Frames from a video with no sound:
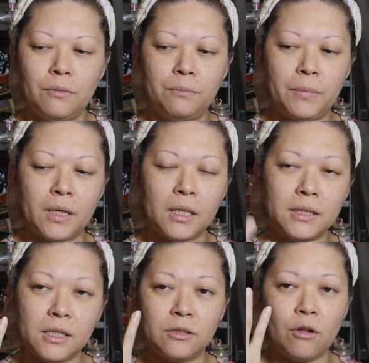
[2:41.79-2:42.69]
because
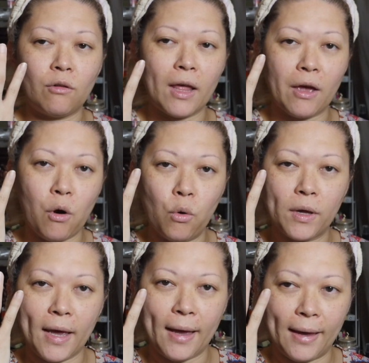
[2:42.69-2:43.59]
it's look like
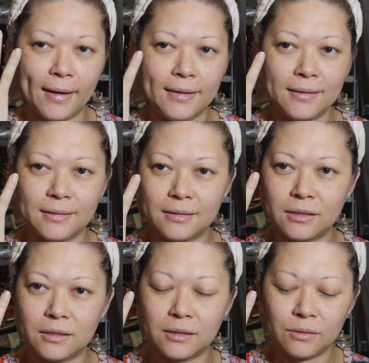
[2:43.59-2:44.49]
okay,
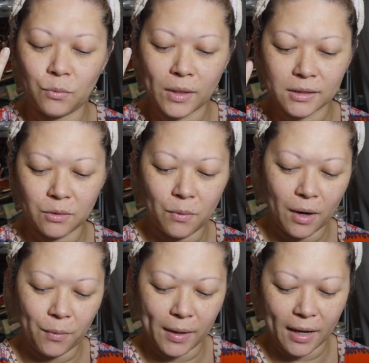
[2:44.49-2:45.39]
once a
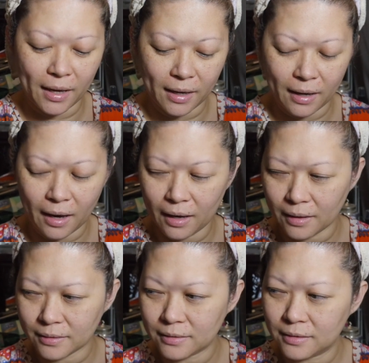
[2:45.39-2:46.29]
while when I
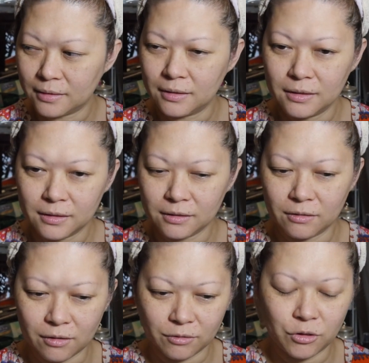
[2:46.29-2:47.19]

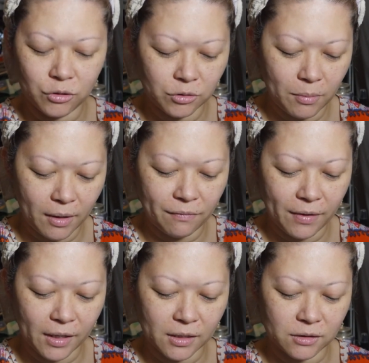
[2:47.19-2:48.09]
use my
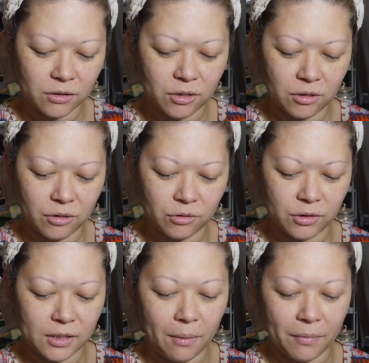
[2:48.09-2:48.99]
fingers to do
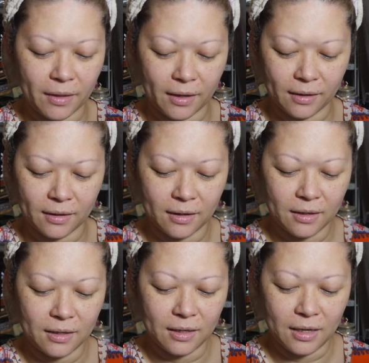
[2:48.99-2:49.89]
something,
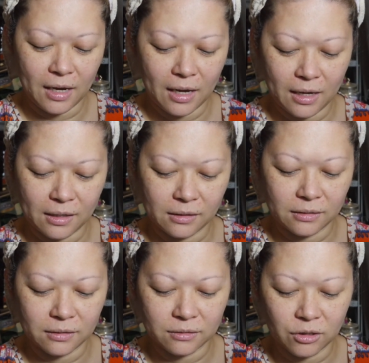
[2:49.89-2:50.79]

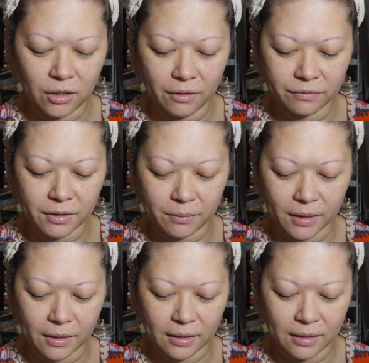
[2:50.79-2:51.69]
to lift
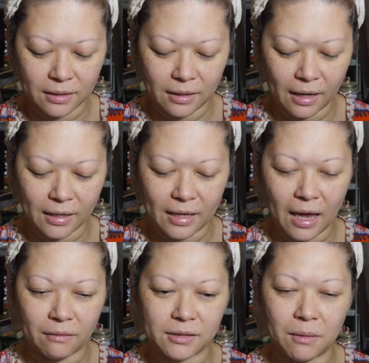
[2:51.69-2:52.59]
something lightly,
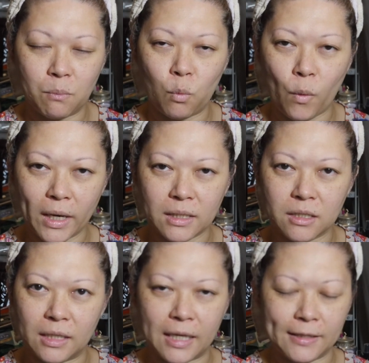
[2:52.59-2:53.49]
have some weight
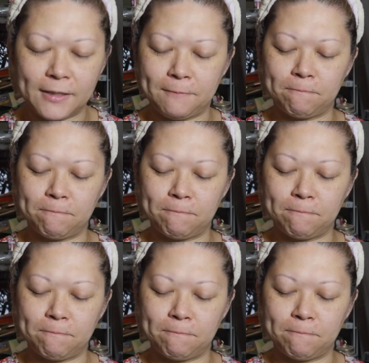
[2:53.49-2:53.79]
on it,